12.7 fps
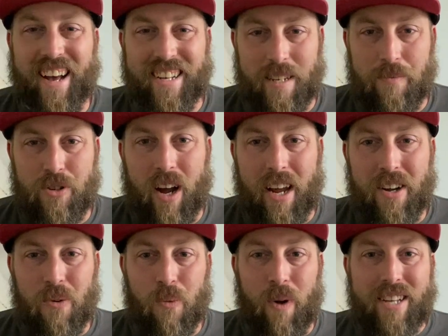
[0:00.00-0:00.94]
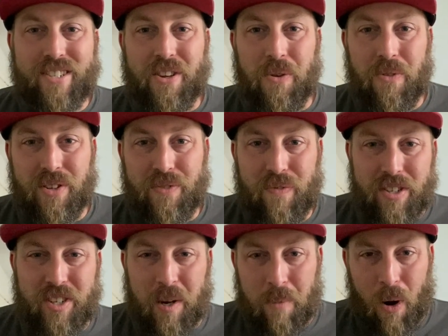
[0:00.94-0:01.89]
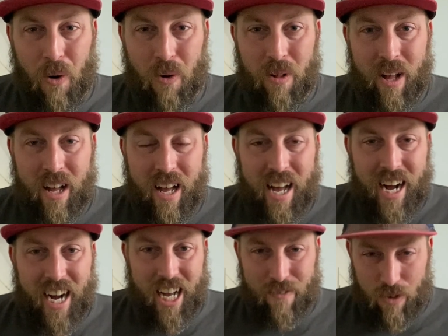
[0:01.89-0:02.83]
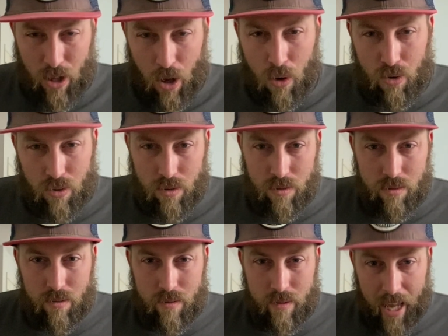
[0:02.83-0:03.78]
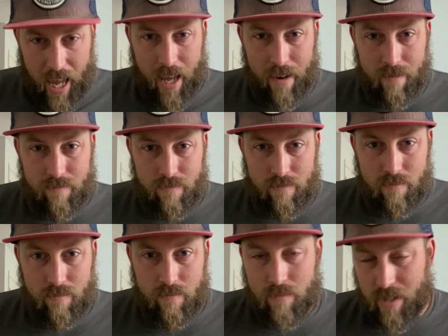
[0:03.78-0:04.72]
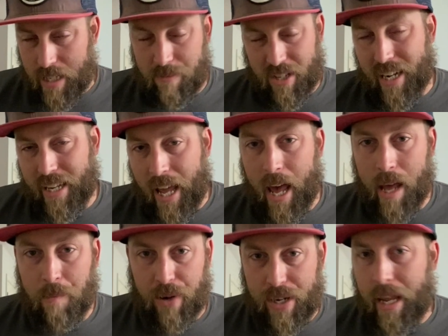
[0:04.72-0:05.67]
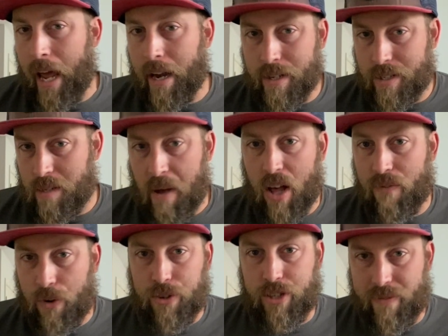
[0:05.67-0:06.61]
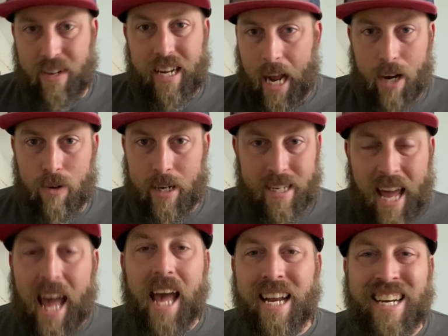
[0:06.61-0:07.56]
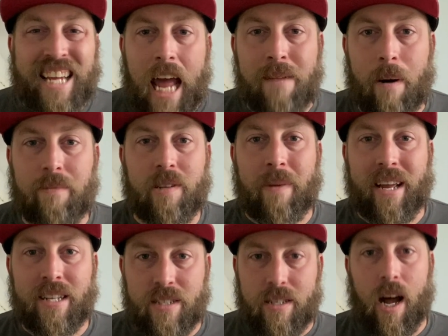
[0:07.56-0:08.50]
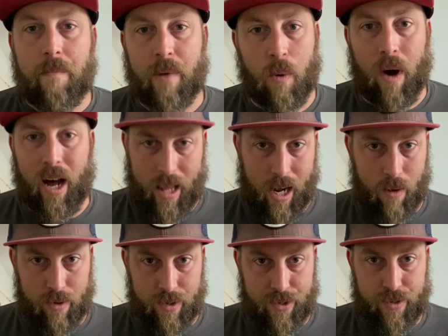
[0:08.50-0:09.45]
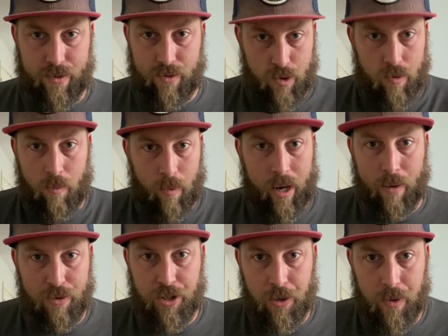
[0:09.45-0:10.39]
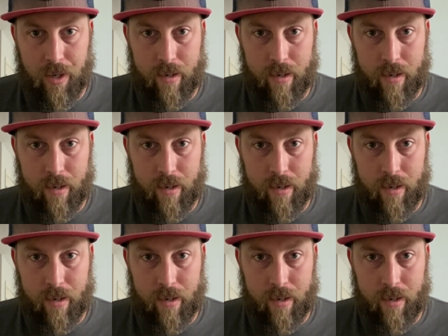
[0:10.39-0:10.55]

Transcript: As I'm trying to rescue this fishing pole, I have a local, Ken. His name's not Ken, but Ken is the male version of a Karen. Ken came up to me and stopped me while I was doing what I was doing.